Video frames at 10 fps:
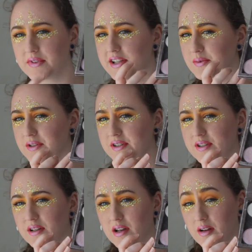This
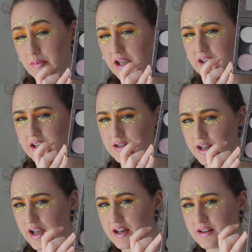one's a pinky
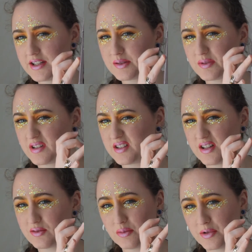shade and this one
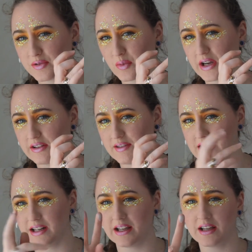is almost white
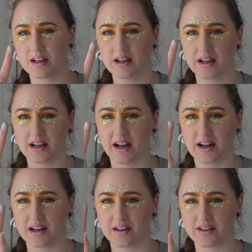really,
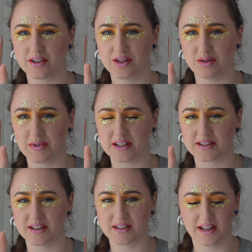and the two
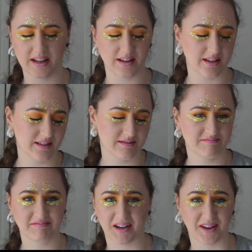mixed together
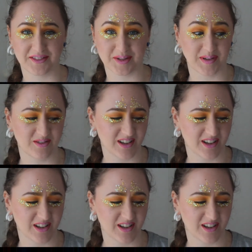I've just been